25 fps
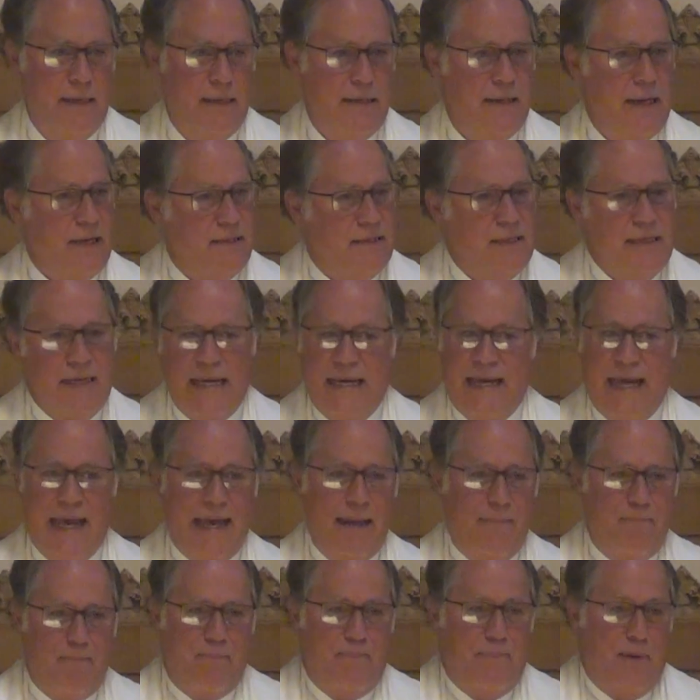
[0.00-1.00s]
doesn't
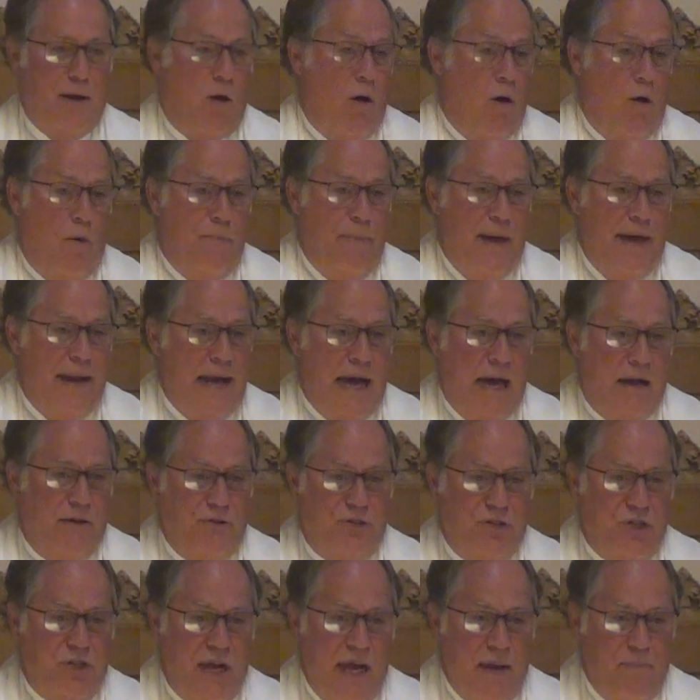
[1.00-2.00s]
get all bent out
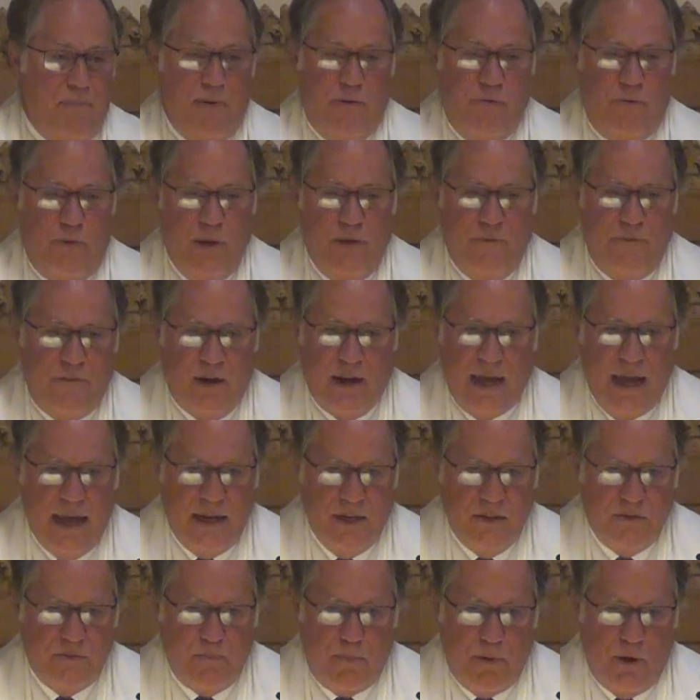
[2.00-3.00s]
of shape if we forget
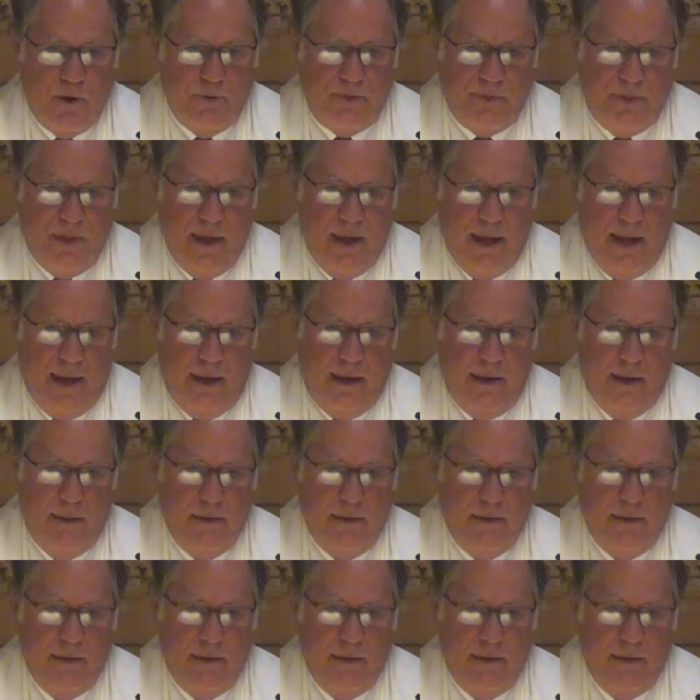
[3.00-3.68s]
his birthday.